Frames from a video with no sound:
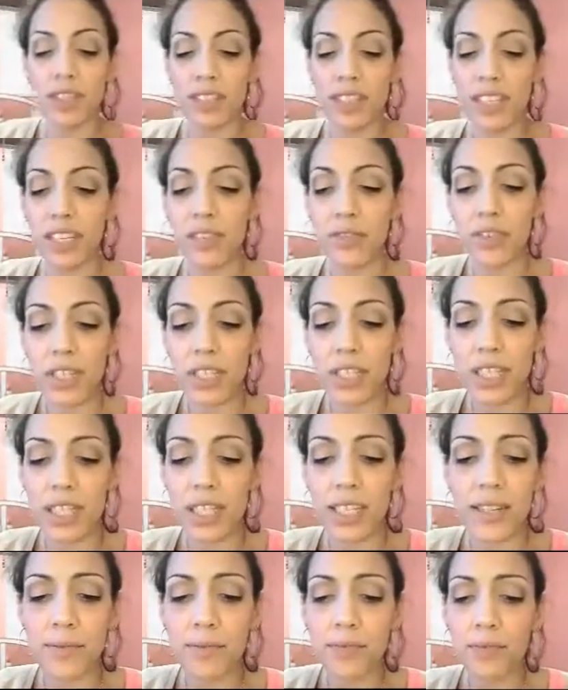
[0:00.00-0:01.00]
what it looks like if you can
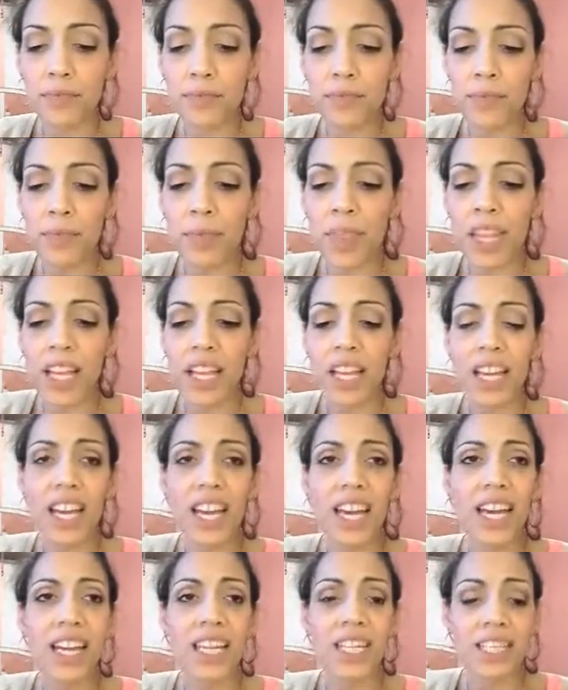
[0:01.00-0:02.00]
see it.
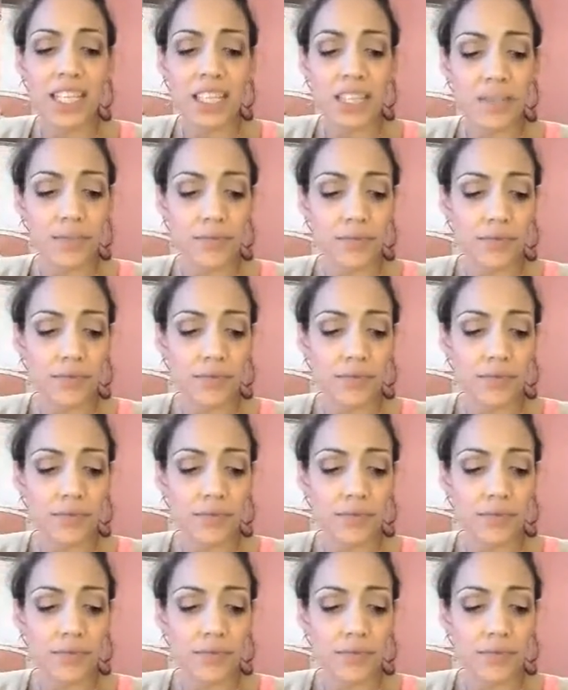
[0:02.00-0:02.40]
And